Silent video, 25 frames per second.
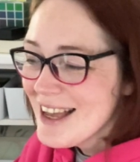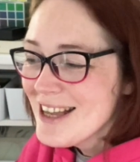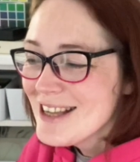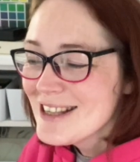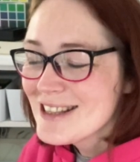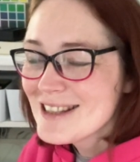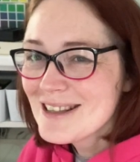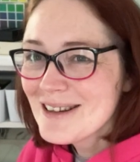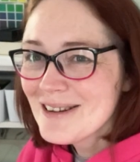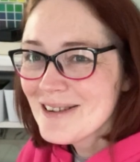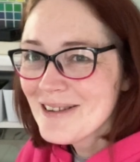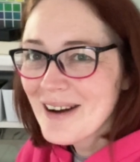
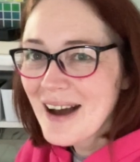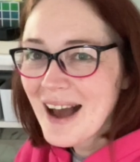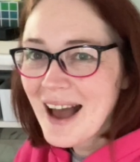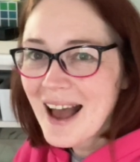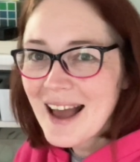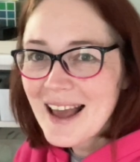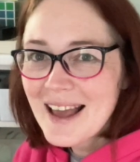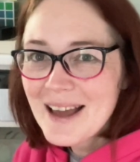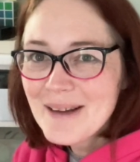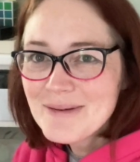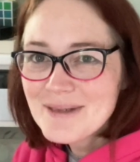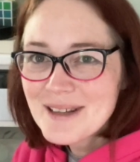So
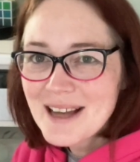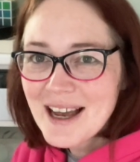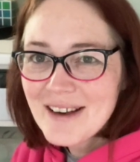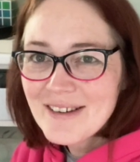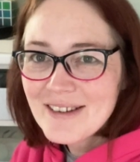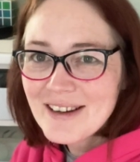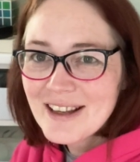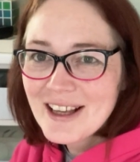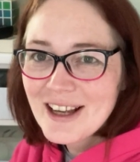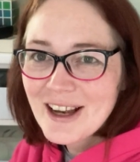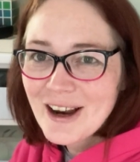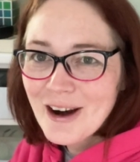I am
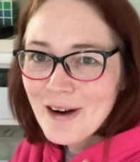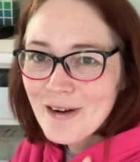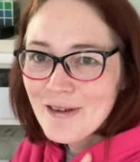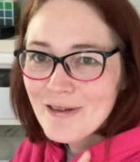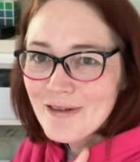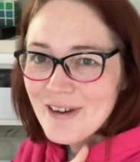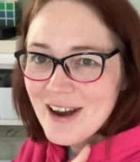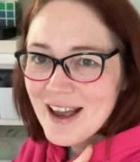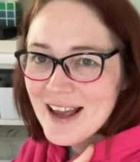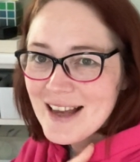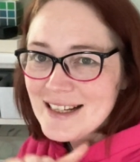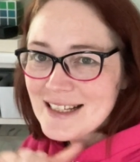down here
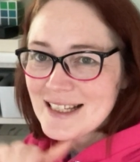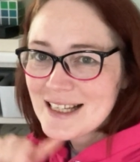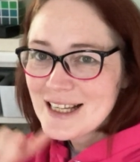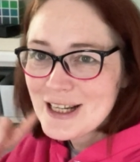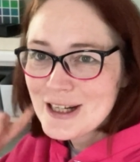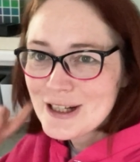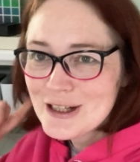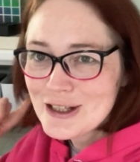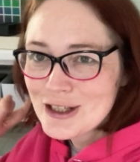ready